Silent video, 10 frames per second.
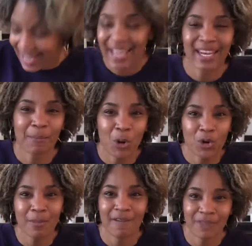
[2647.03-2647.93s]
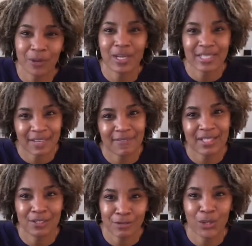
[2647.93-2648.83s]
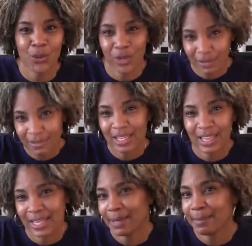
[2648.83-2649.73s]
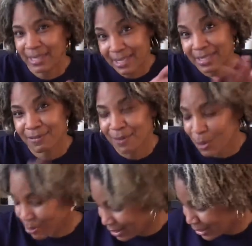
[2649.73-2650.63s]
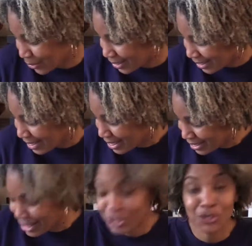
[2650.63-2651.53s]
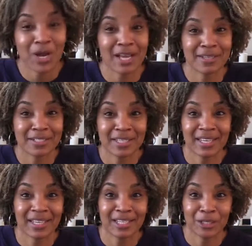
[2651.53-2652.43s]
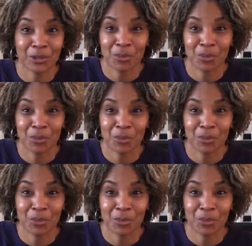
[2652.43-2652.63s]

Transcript: And I'm holding my phone as if it's the recording for the thing, but it's the phone. So let's try this again a little